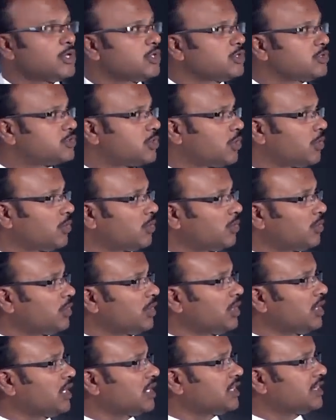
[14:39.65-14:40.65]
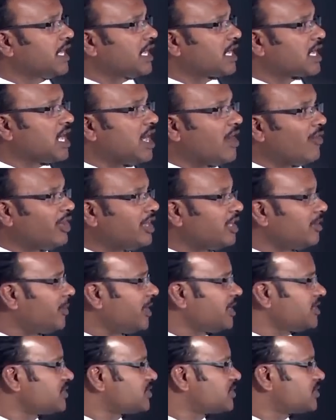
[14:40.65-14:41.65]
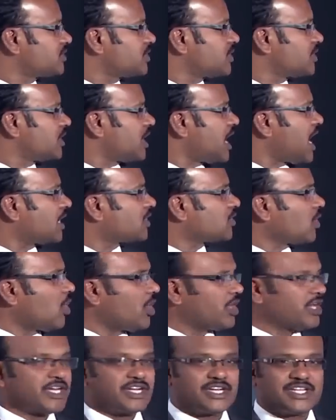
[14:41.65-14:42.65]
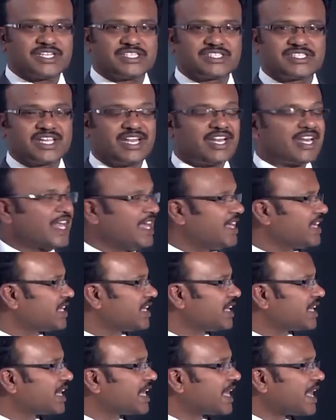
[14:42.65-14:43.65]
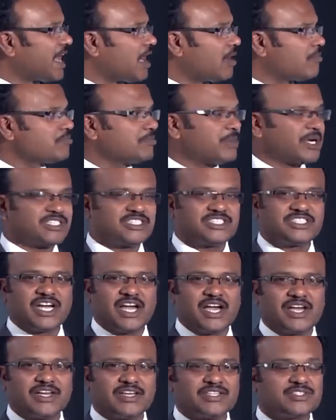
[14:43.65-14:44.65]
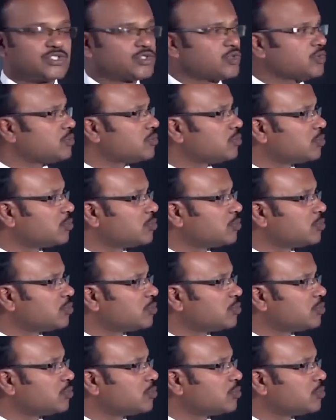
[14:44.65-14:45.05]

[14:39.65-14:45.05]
So the government authorities like gram panchayats,